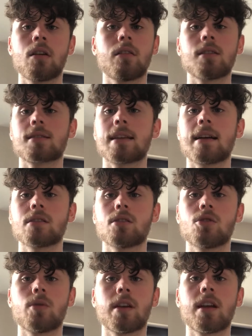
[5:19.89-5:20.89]
This allows you
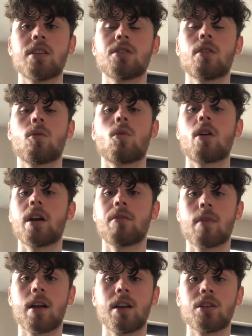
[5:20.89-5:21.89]
to engage in a wide
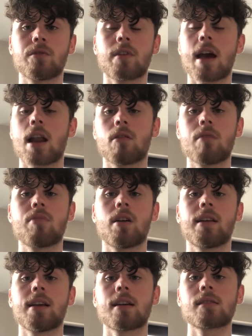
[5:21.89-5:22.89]
range of
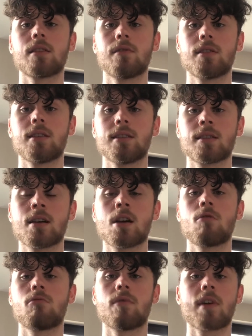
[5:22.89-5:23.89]
calorie-burning activities
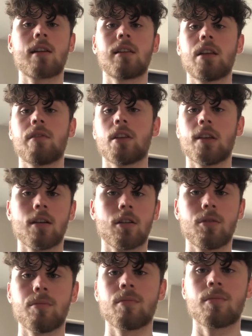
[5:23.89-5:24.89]
without leaving your home.